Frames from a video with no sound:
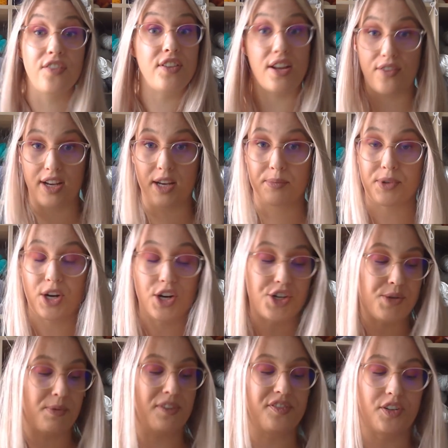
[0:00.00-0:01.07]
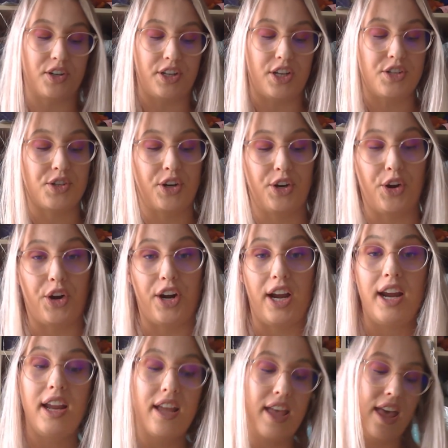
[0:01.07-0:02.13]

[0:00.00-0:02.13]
never knit brioche before and you don't know,